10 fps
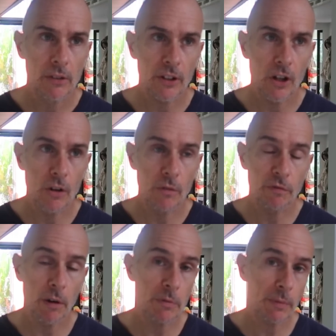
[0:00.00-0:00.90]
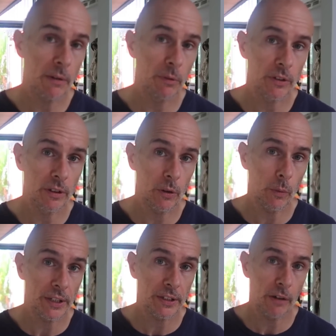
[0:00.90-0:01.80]
So foam spray was the
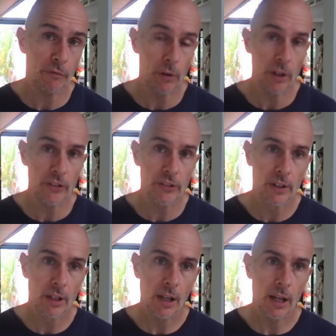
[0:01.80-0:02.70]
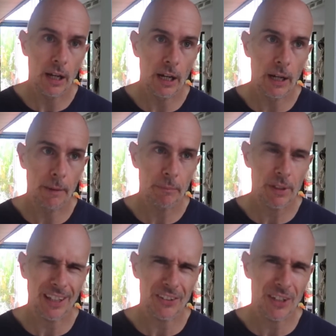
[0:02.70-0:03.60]
way to go for us,
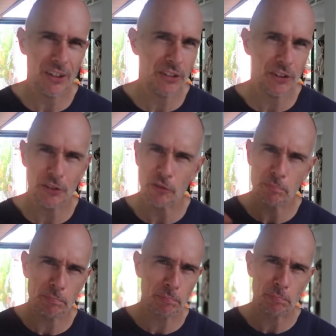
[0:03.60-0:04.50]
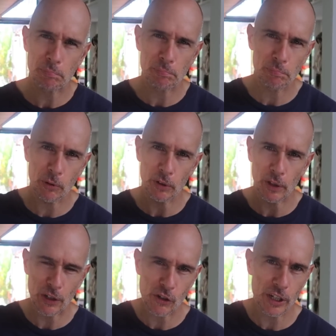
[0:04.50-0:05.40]
because that's nasty stuff. Putting
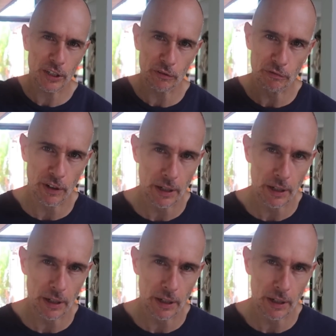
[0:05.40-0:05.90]
on that sheet of